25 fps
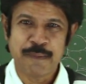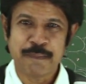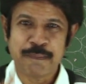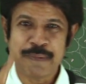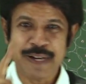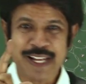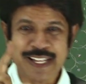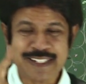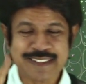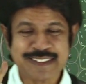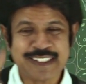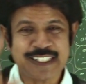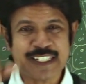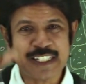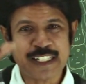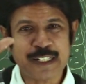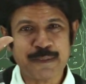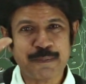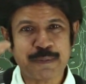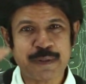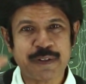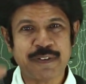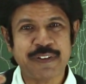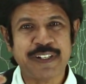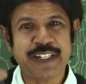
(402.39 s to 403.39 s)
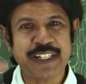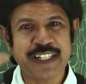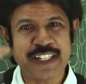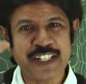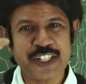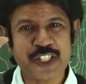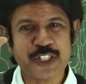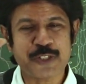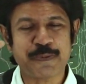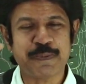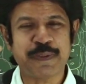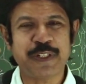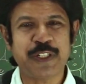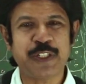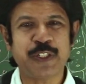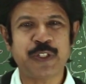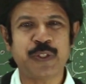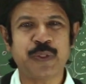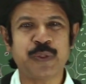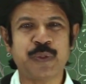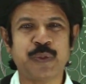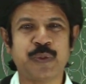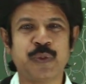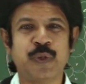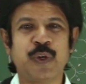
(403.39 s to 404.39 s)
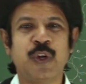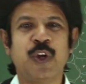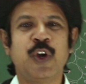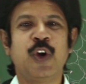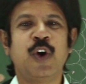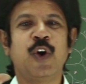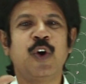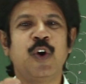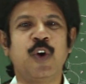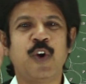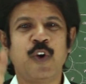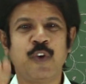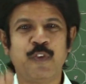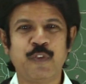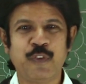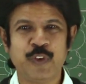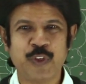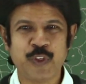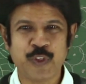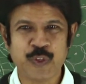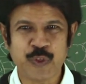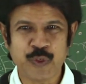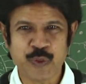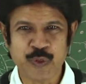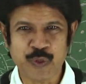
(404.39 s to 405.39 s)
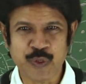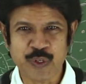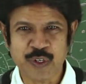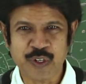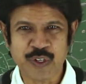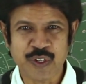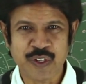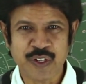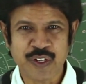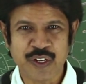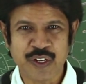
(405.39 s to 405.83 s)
Placenta provide nourishment to ovule.